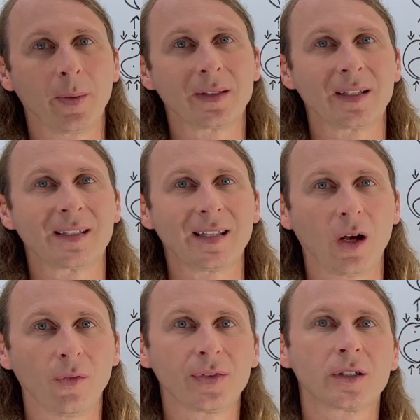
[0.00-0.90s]
It's a
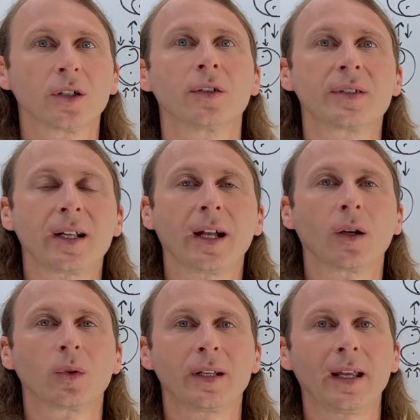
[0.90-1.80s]
self-serve cycle.
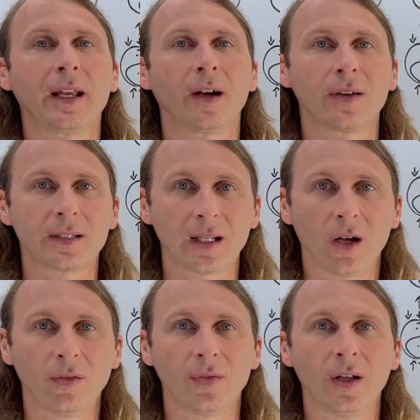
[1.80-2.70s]
We're taking care of
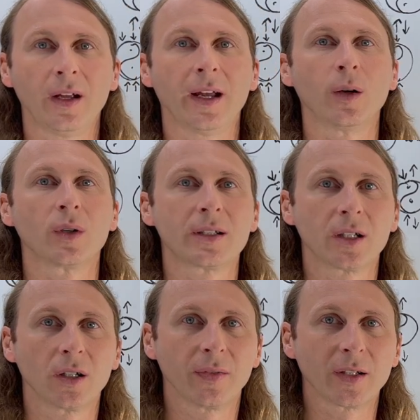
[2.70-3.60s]
ourselves and we're
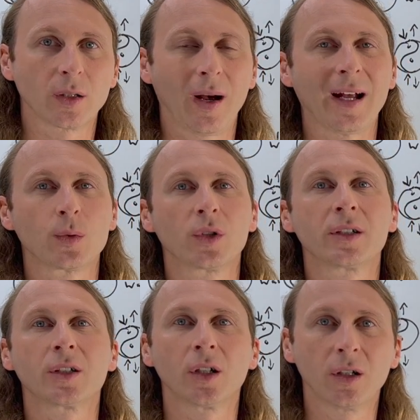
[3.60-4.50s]
serving. So as we're
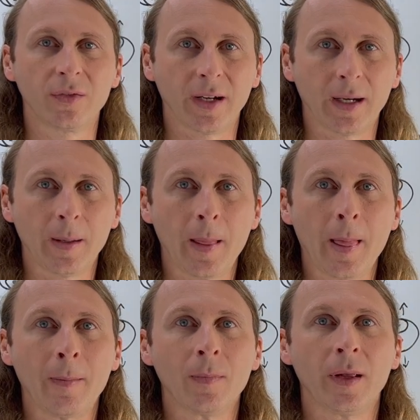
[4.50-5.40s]
serving,
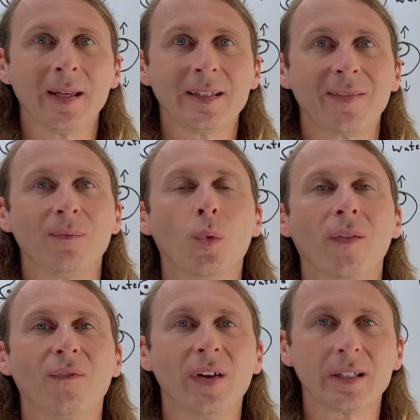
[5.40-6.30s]
is it more
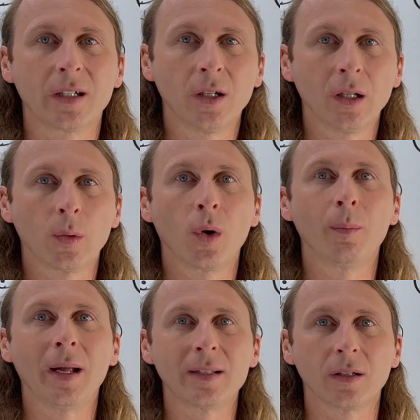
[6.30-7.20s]
physical or more
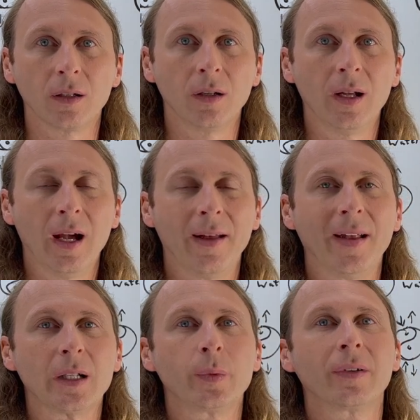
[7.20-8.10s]
mental? And then
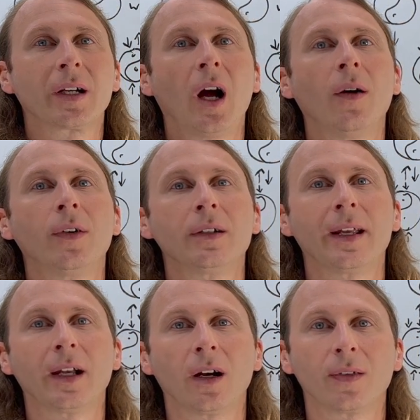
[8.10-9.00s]
as we recover and
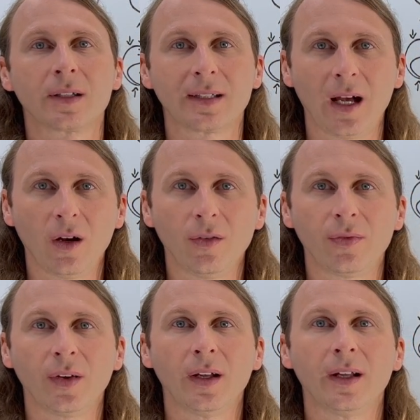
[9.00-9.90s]
take care of ourselves,
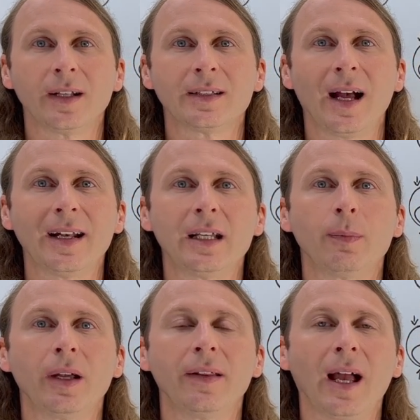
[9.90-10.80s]
does that need to
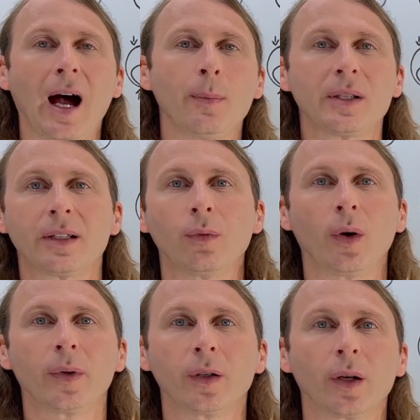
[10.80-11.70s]
be the opposite of what
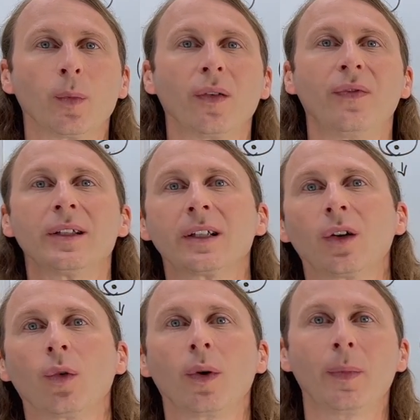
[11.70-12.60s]
we're doing, more physical
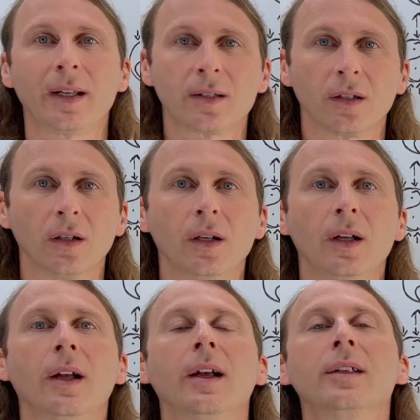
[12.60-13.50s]
or more mental?
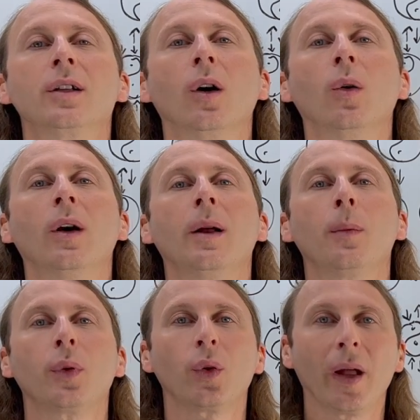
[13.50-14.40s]
And so
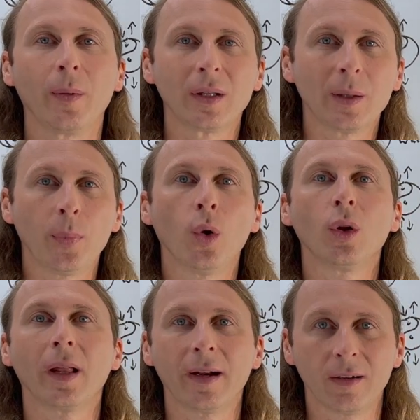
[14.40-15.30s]
play with the
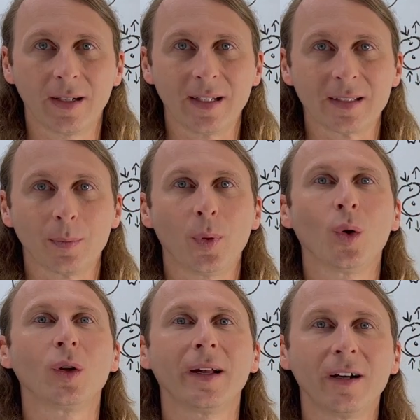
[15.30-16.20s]
polarities. The
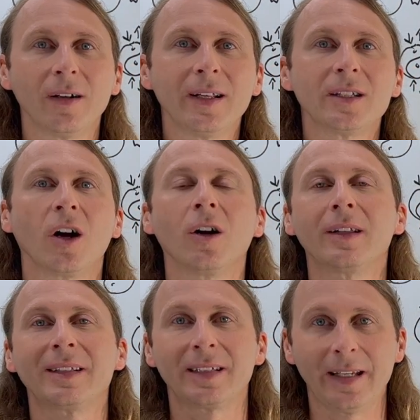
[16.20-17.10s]
polarities are the
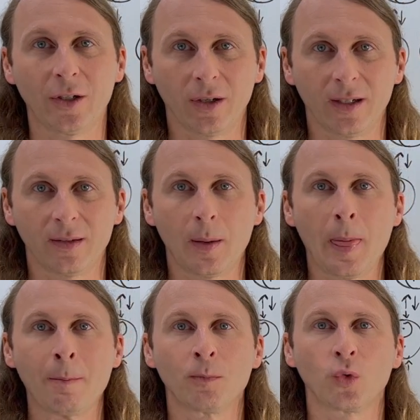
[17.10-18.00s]
secret,
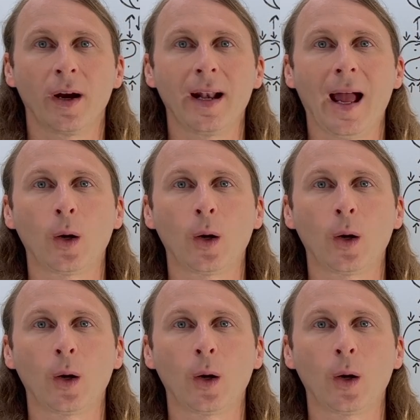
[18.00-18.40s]
right?